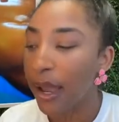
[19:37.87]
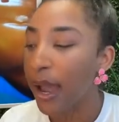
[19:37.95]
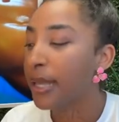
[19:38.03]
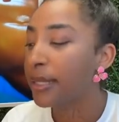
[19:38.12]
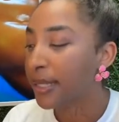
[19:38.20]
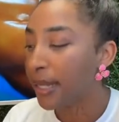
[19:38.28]

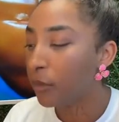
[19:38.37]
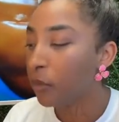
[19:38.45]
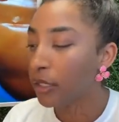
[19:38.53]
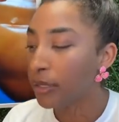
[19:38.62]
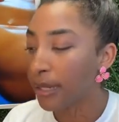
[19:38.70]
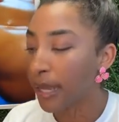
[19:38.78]
I did
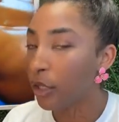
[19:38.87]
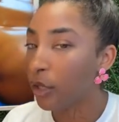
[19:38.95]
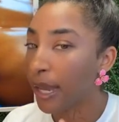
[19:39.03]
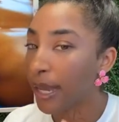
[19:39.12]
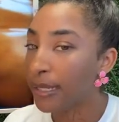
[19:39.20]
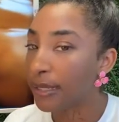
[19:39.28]
want to let you
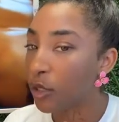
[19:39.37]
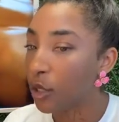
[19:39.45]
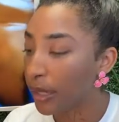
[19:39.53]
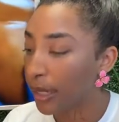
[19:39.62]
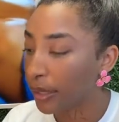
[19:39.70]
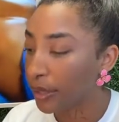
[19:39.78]
guys
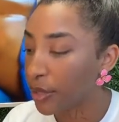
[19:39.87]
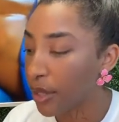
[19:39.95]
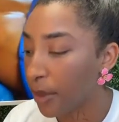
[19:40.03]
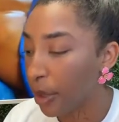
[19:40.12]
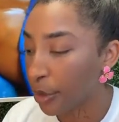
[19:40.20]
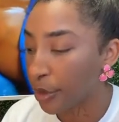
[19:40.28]
know that there's
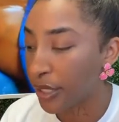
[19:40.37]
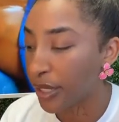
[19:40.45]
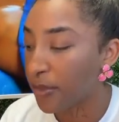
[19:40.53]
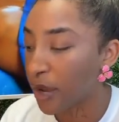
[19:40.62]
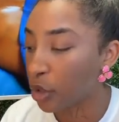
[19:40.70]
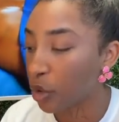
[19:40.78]
a Mother's Day
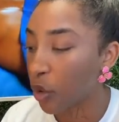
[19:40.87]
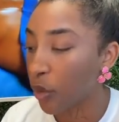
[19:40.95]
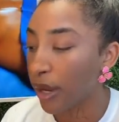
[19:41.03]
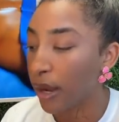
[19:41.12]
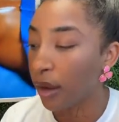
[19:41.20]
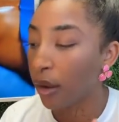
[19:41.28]
special
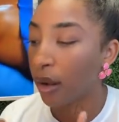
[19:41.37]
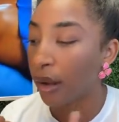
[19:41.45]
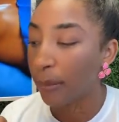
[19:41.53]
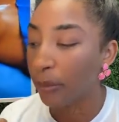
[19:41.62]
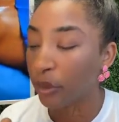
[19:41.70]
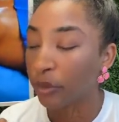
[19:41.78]
going on,
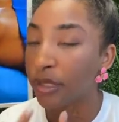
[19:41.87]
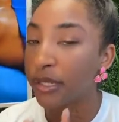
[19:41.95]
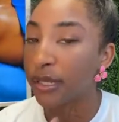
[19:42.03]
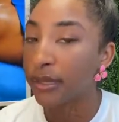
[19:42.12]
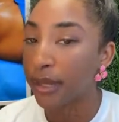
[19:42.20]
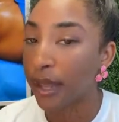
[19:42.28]
lipo
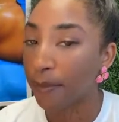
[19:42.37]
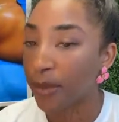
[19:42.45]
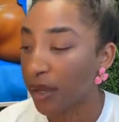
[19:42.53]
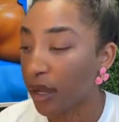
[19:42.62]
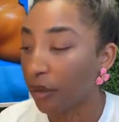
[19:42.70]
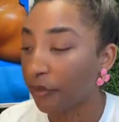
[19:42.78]
360 and
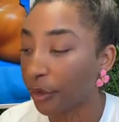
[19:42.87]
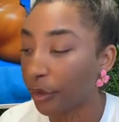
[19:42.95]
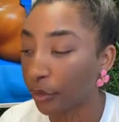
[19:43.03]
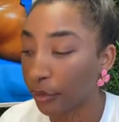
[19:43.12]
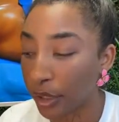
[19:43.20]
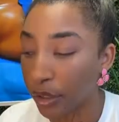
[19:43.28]
BBL for
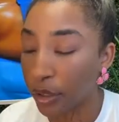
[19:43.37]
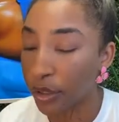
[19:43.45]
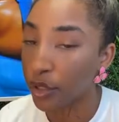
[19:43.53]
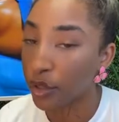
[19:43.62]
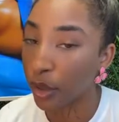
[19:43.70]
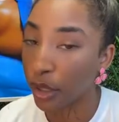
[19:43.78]

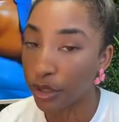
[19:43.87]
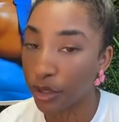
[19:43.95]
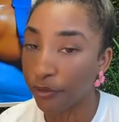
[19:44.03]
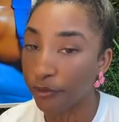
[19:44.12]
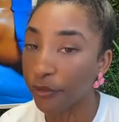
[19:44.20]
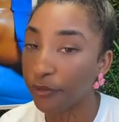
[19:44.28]

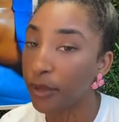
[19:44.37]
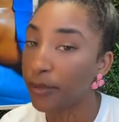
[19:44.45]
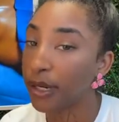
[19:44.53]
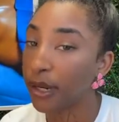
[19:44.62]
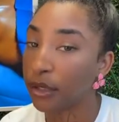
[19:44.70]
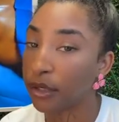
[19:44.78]
3,250
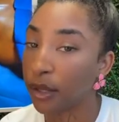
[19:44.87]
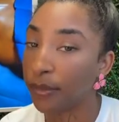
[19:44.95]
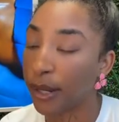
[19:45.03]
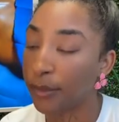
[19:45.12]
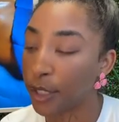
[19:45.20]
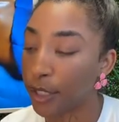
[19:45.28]
by Dr.
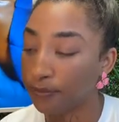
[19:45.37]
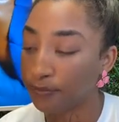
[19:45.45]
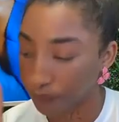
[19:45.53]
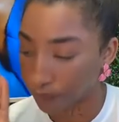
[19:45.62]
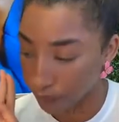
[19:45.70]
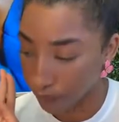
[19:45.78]
Hamamjin.
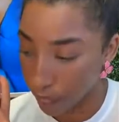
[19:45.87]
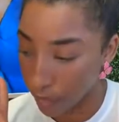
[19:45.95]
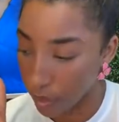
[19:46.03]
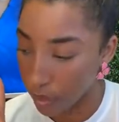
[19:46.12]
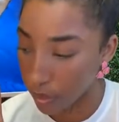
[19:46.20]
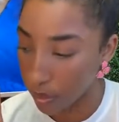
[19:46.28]

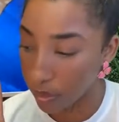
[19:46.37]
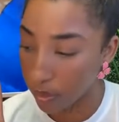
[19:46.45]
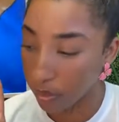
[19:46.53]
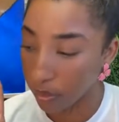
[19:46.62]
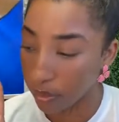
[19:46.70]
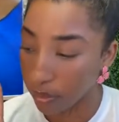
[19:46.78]

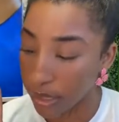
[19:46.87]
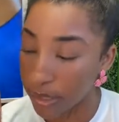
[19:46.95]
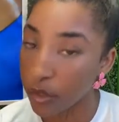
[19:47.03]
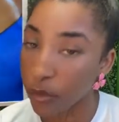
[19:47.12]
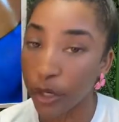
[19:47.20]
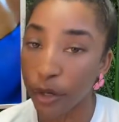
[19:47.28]
This
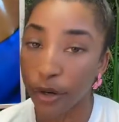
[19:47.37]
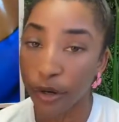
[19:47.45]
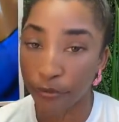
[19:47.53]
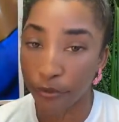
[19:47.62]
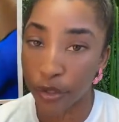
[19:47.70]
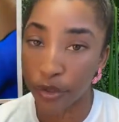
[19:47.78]
is where you heard
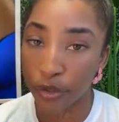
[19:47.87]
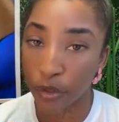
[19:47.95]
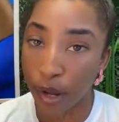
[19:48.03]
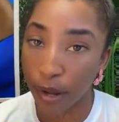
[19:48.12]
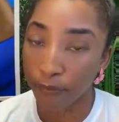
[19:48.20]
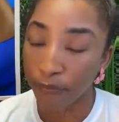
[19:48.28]
it first,
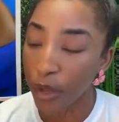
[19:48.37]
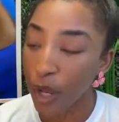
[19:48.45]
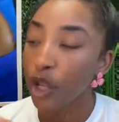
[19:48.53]
okay?